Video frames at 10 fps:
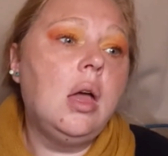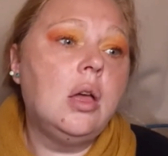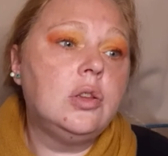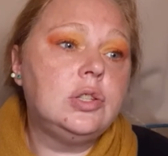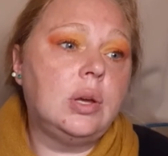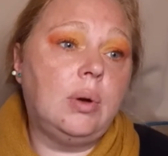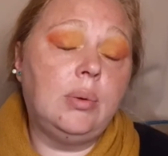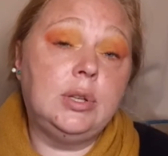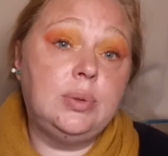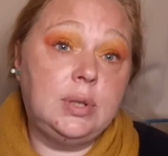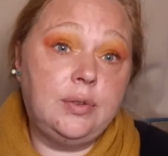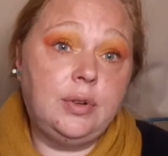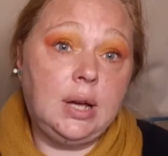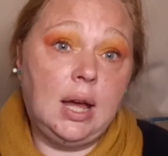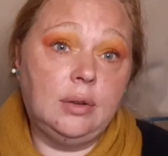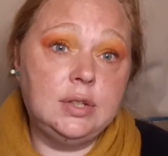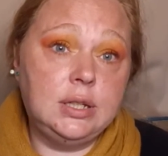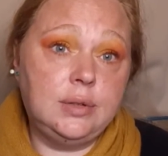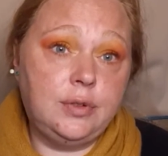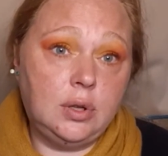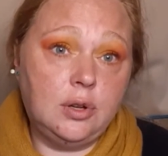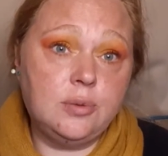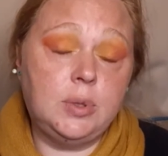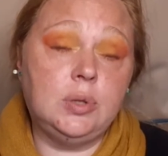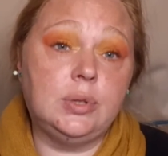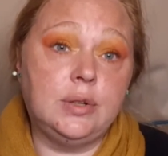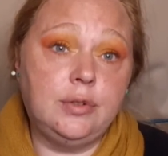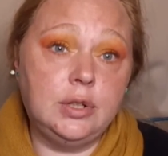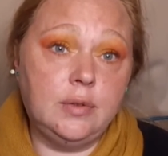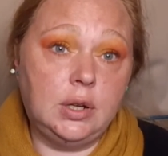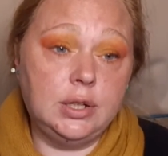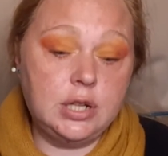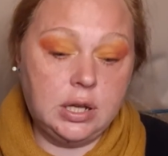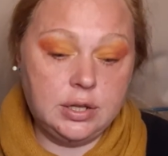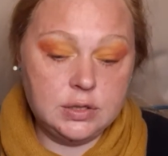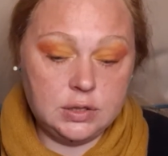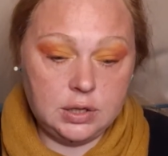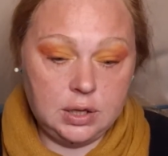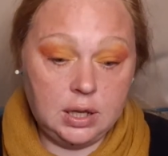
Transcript: So I went to a different county, different hospital, different neurologist,